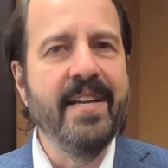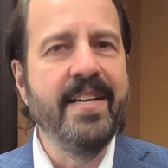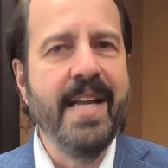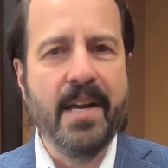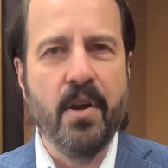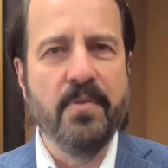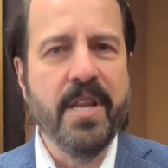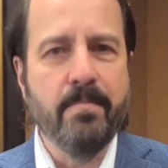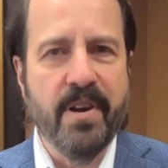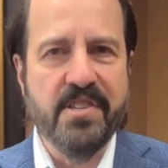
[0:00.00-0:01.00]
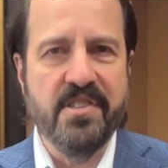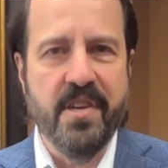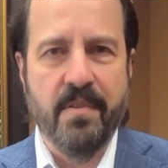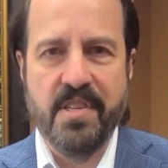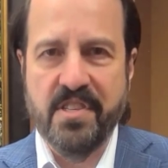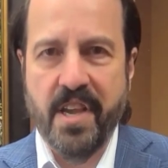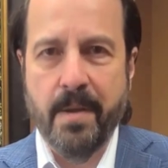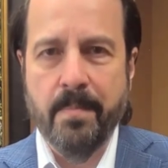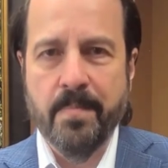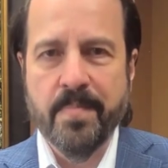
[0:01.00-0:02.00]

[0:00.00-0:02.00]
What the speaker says: not all knee braces are the same.